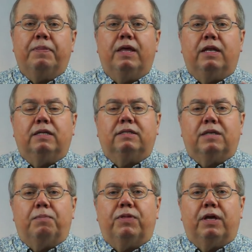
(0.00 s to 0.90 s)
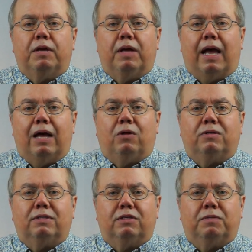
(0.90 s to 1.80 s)
that something
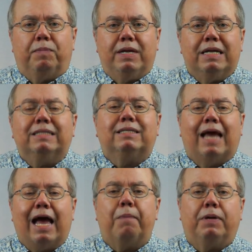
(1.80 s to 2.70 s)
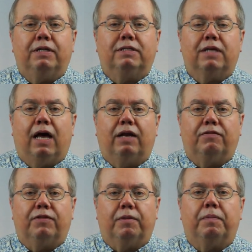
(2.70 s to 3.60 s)
else begins to happen inside
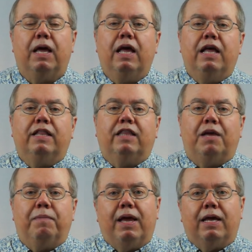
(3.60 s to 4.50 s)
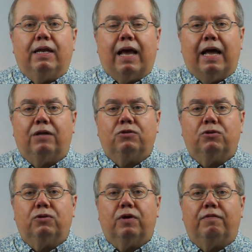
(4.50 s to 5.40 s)
of them. They may
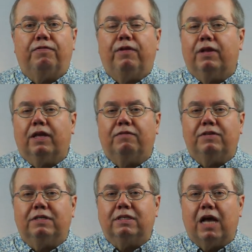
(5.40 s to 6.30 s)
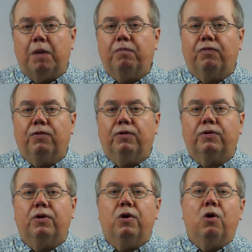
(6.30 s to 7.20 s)
encounter a feeling of
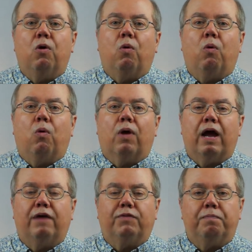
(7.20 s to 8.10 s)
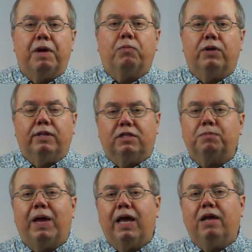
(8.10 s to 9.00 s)
discomfort or have a memory
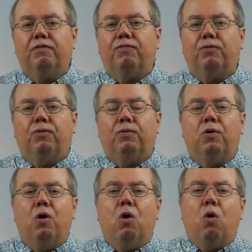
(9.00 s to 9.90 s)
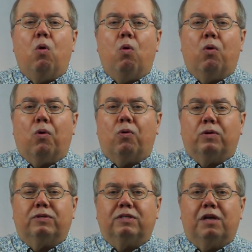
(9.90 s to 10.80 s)
that's painful or,
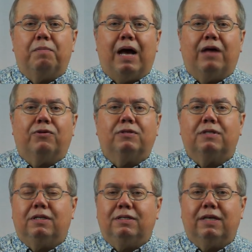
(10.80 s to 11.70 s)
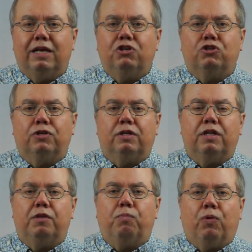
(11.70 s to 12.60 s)
or some other sensation
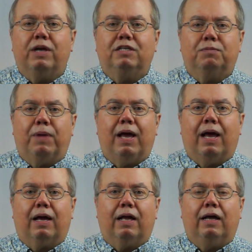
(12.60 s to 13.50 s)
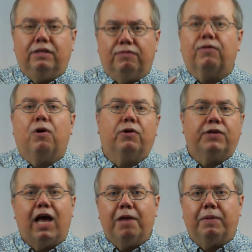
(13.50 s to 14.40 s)
that brings back a
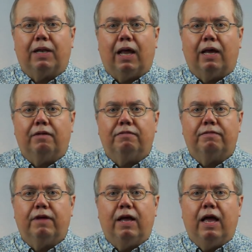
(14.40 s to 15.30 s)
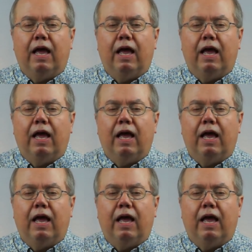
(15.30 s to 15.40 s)
difficult time in life.